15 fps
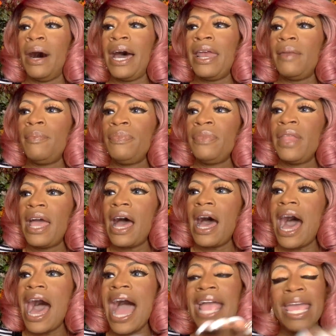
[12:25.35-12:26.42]
But
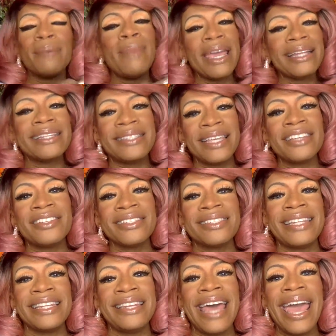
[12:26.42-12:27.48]
I can make
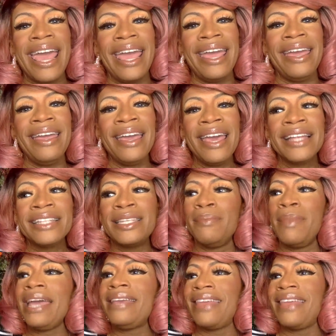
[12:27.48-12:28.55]
decisions today
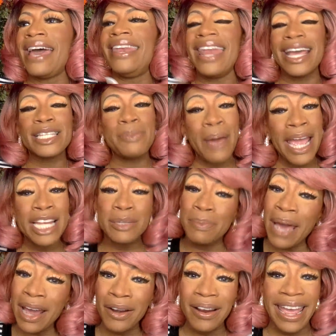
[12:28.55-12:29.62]
to make that next
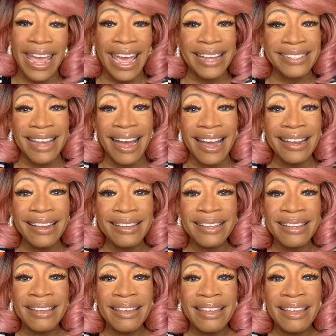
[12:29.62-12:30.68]
page better, can't I?
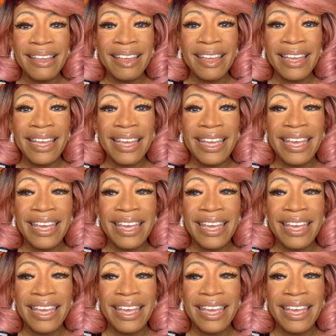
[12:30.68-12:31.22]
Ooh.